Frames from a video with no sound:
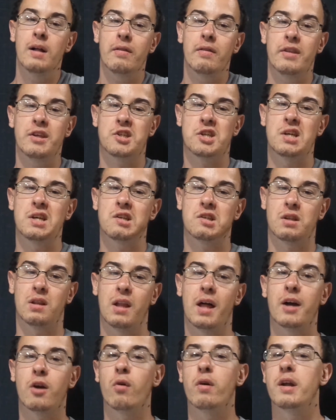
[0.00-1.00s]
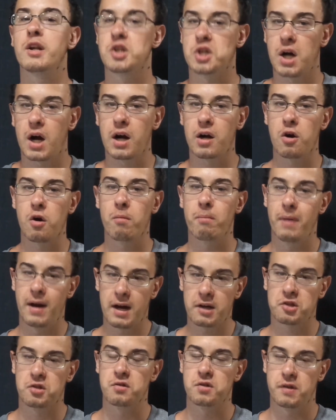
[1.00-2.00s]
This is Lego Ninjago
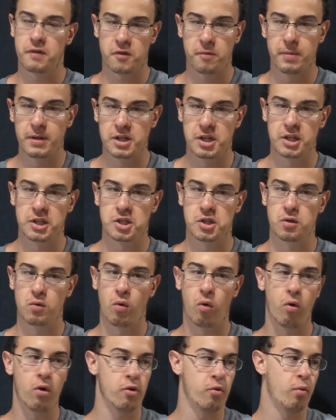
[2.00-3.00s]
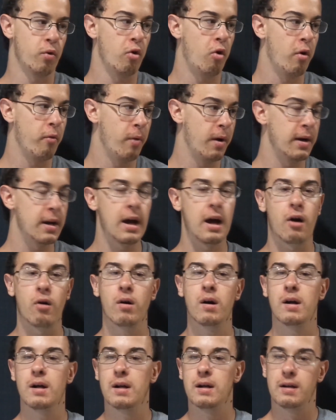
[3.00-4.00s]
Masters of Spinjitzu, or as we're going right
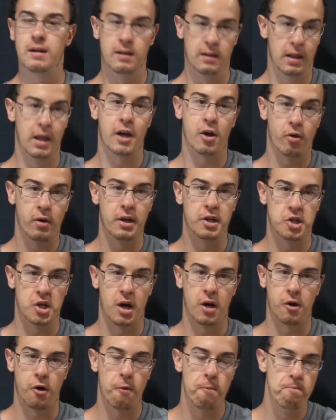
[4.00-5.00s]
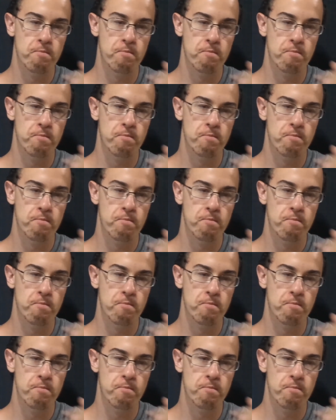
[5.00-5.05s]
now, Lego Ninjago.